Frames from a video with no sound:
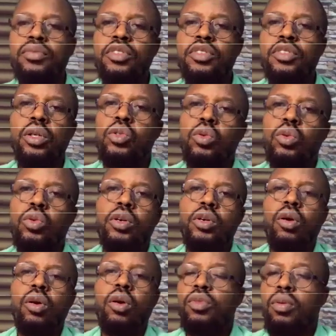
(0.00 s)
And so
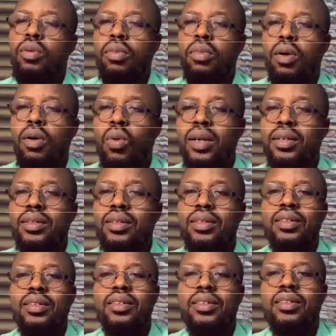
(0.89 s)
along the line, the
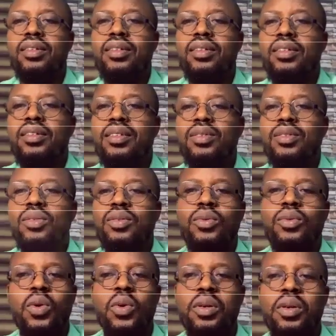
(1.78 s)
vision to become
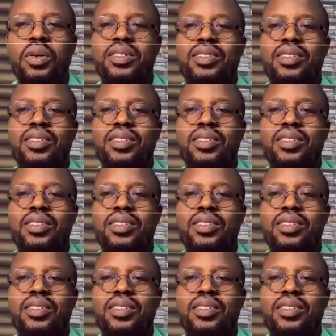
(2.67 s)
number one